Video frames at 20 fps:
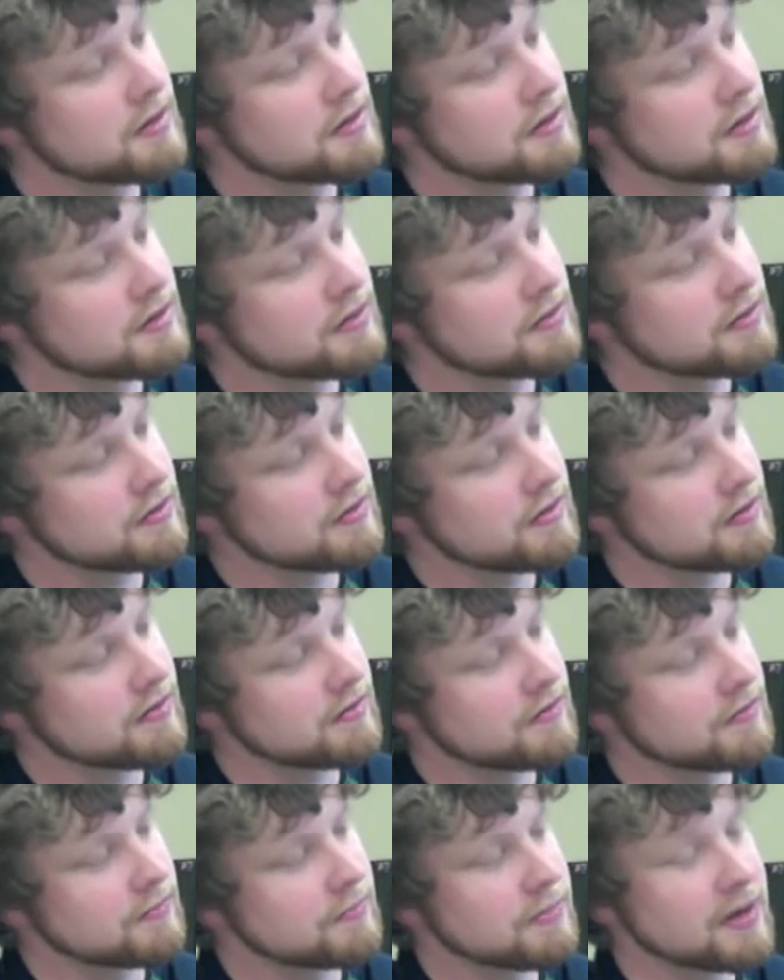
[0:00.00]
your
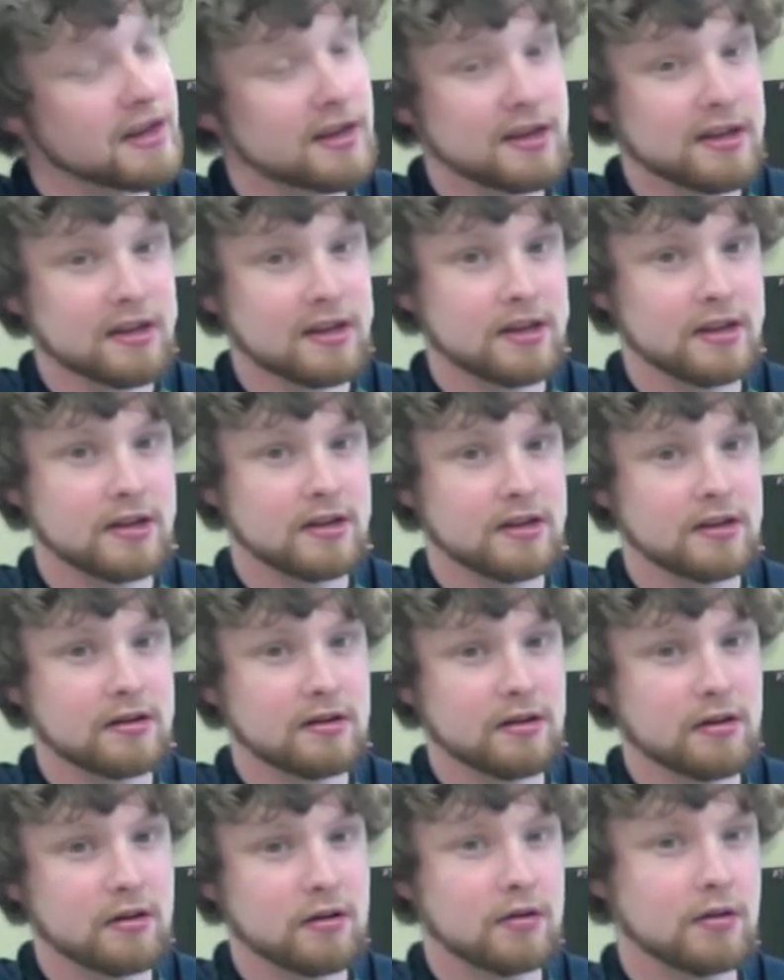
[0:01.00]
pinky
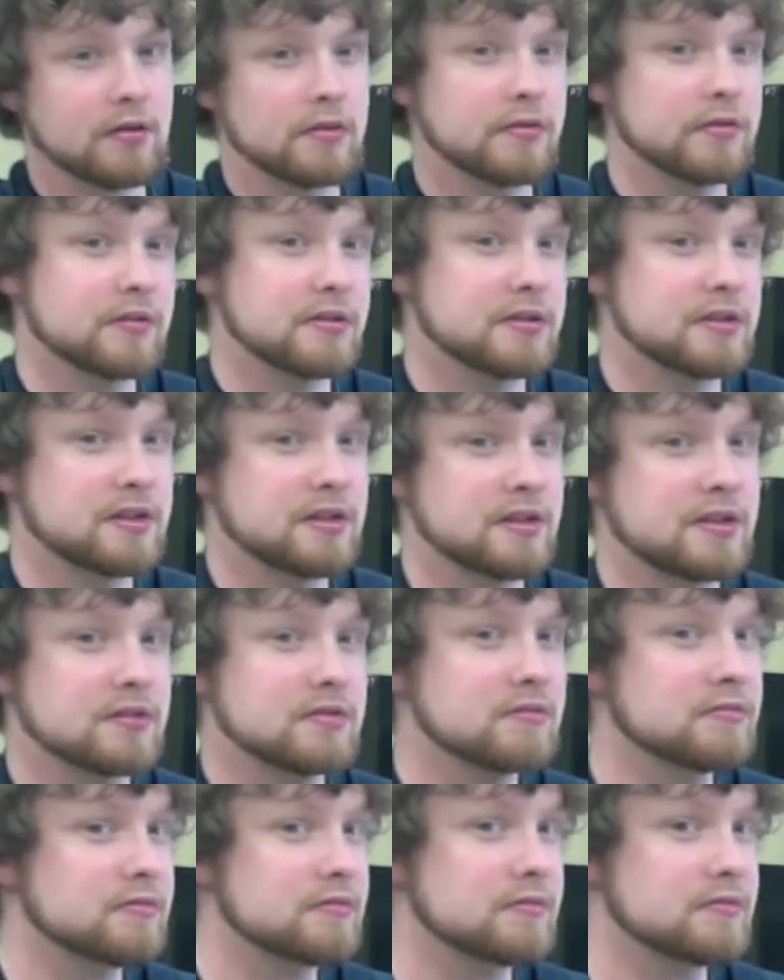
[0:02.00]
on the D
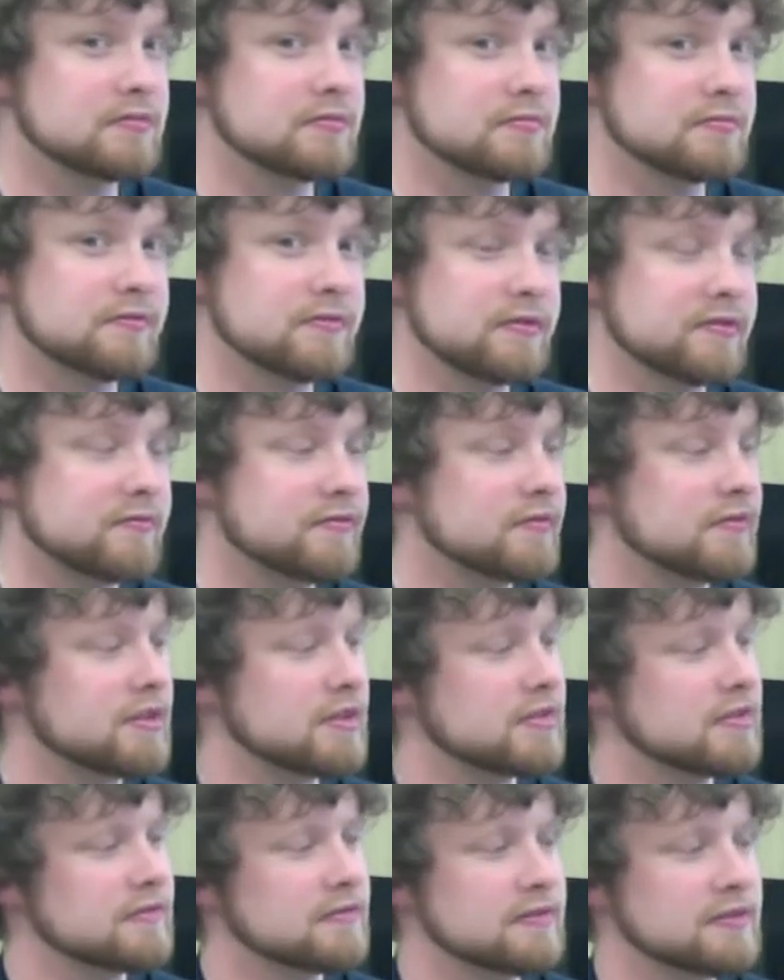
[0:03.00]
on the 5th fret
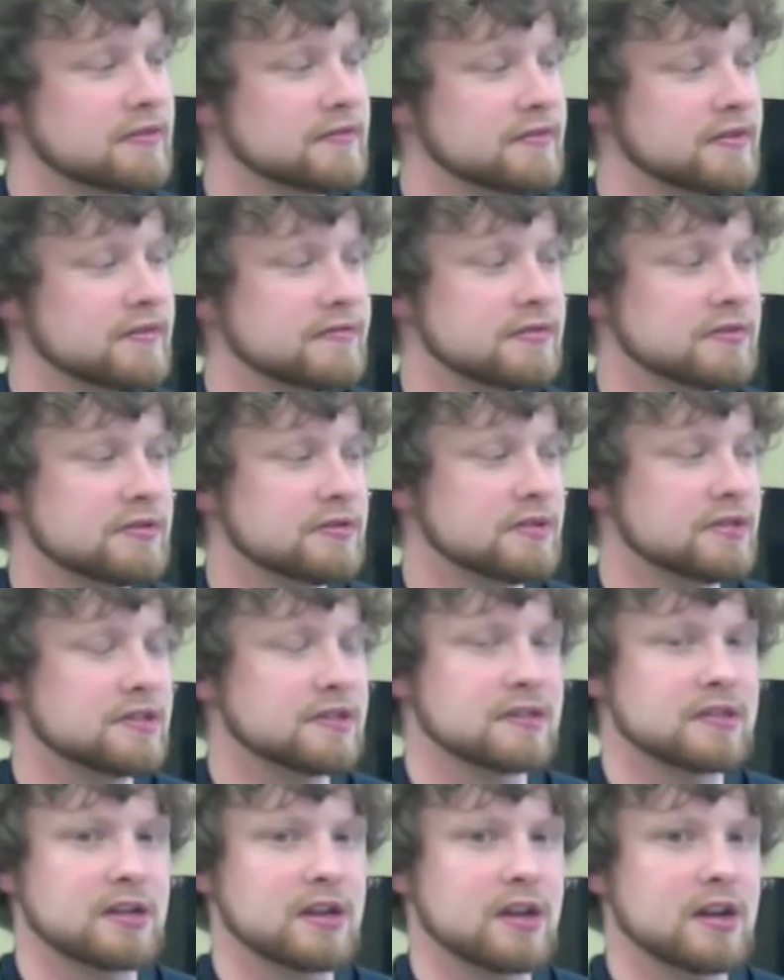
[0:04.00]
of the 5th string,
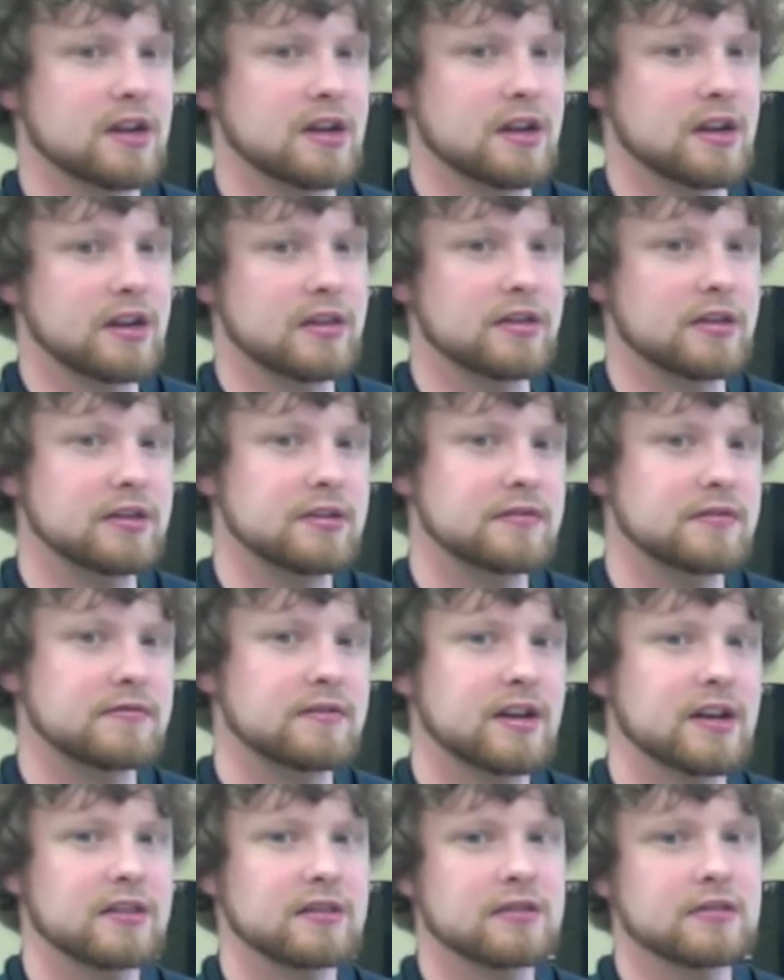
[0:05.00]
and then you've
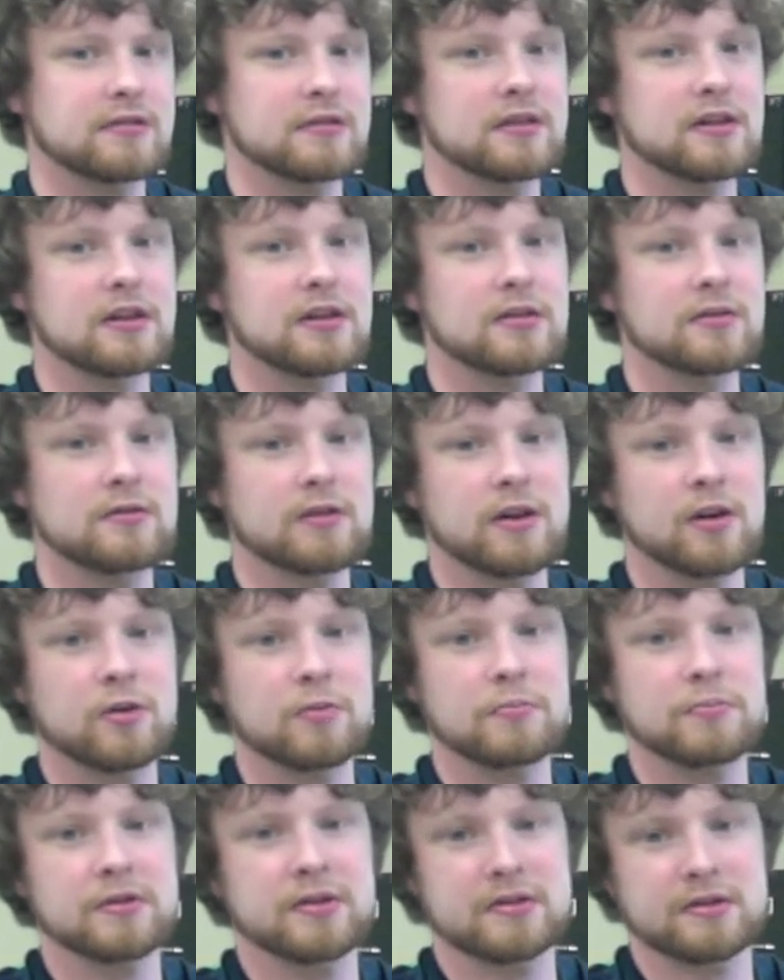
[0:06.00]
got the low
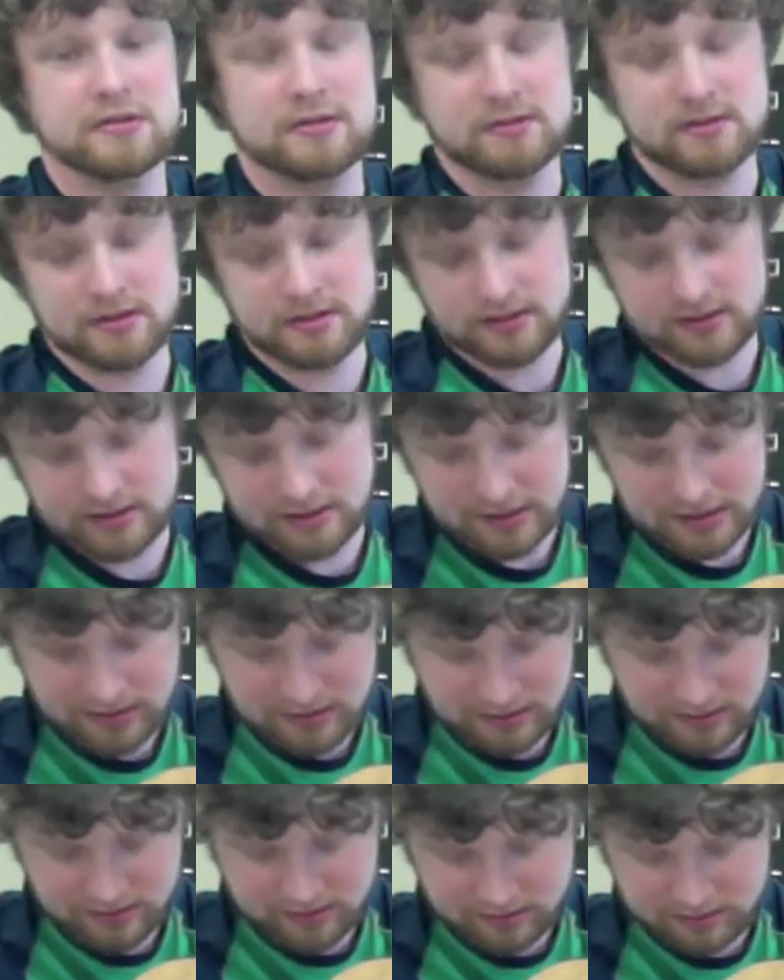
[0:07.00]
open 6th
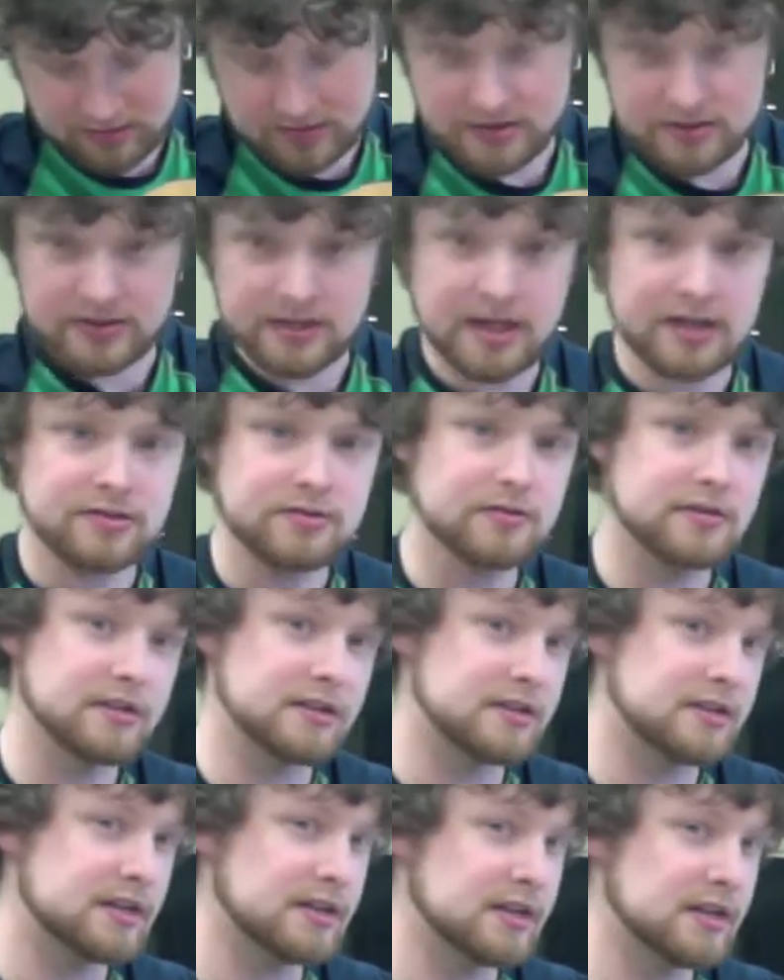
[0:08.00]
string, which is actually a
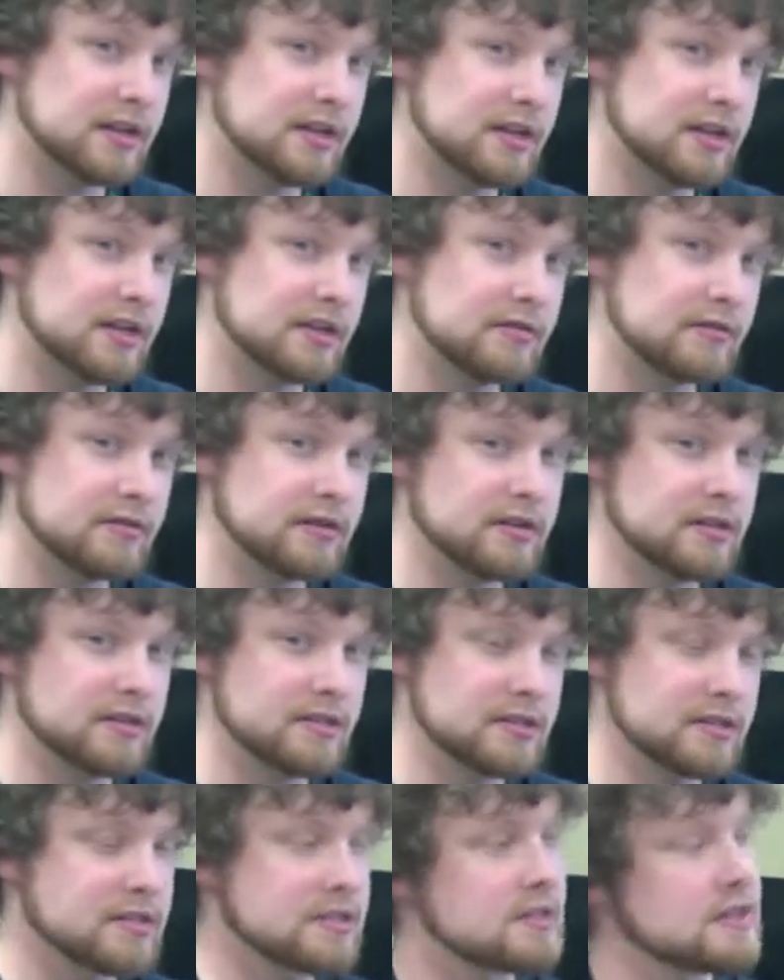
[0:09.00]
D,
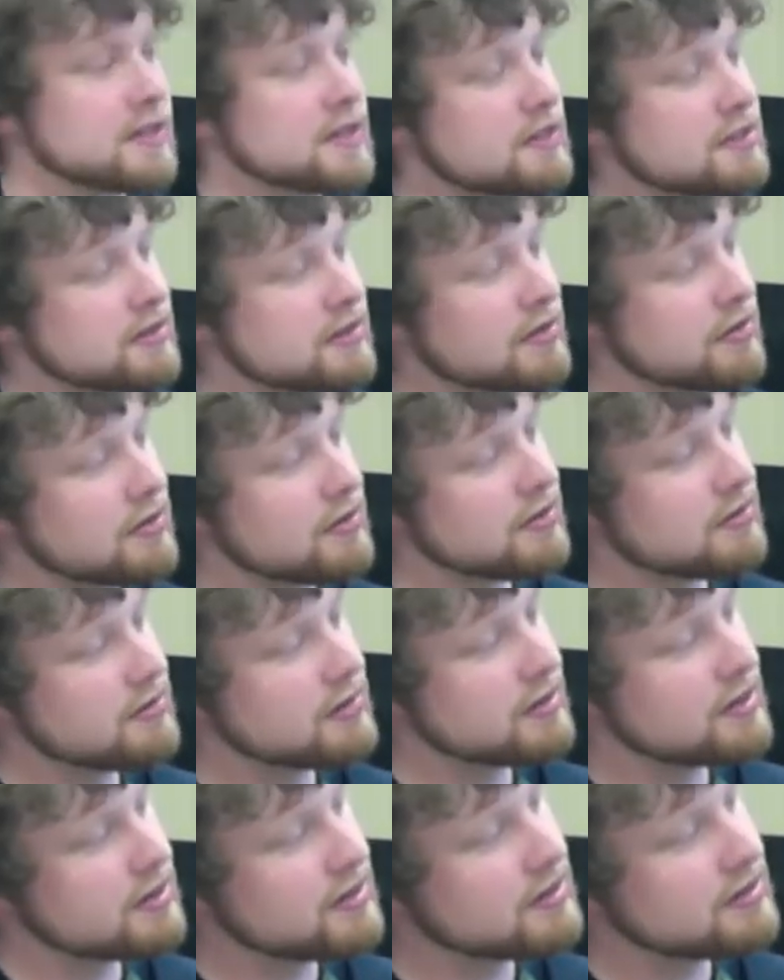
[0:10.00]
right? So the
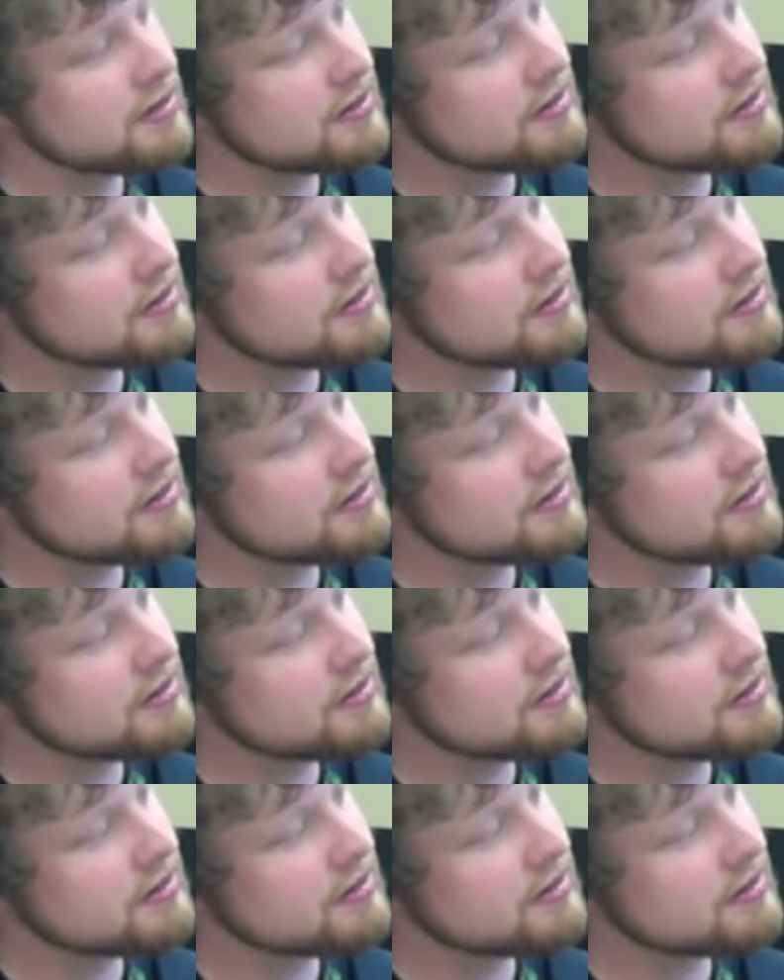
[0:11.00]
only